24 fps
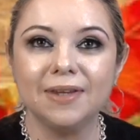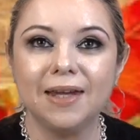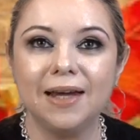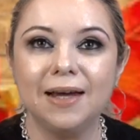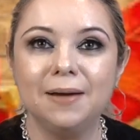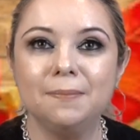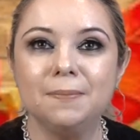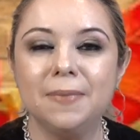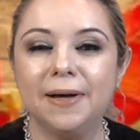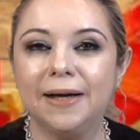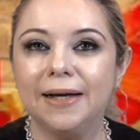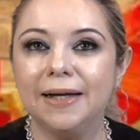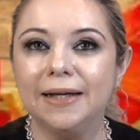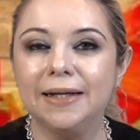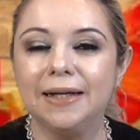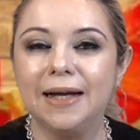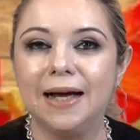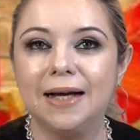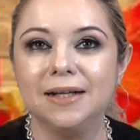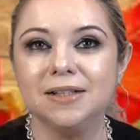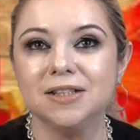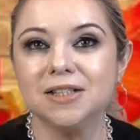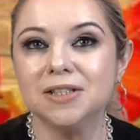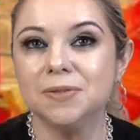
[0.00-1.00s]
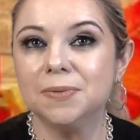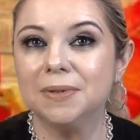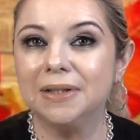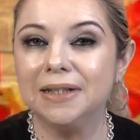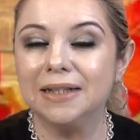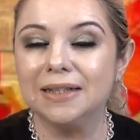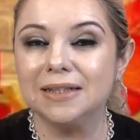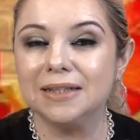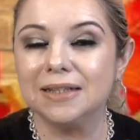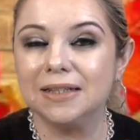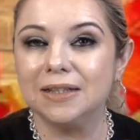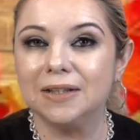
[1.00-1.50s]
But I just
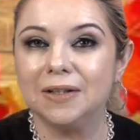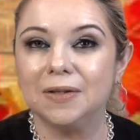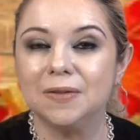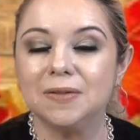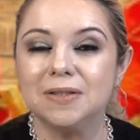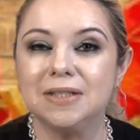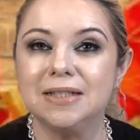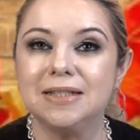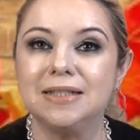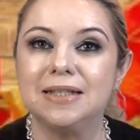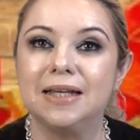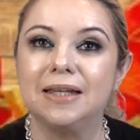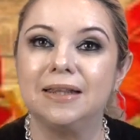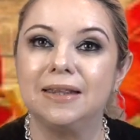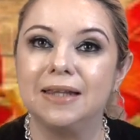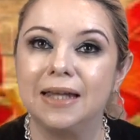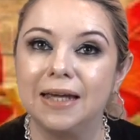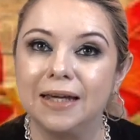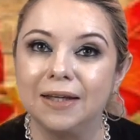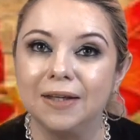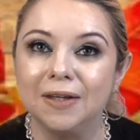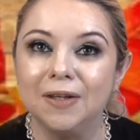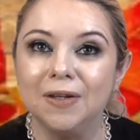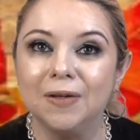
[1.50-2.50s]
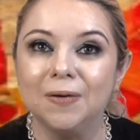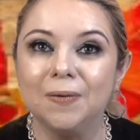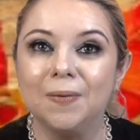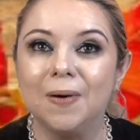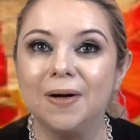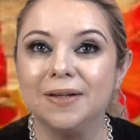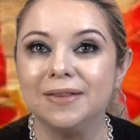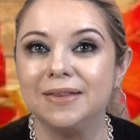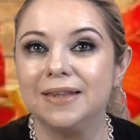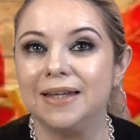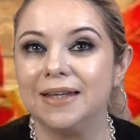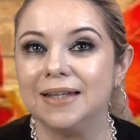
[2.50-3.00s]
wanted, you know, to say thank you
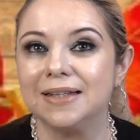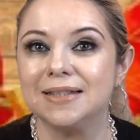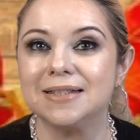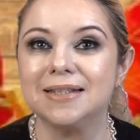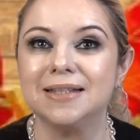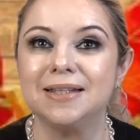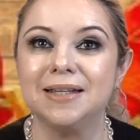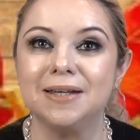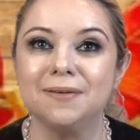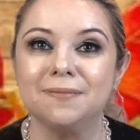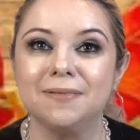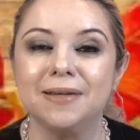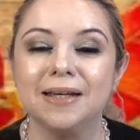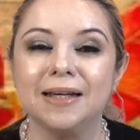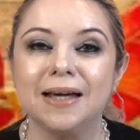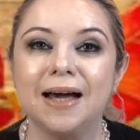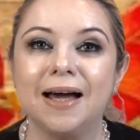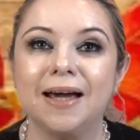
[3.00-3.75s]
on Thanksgiving.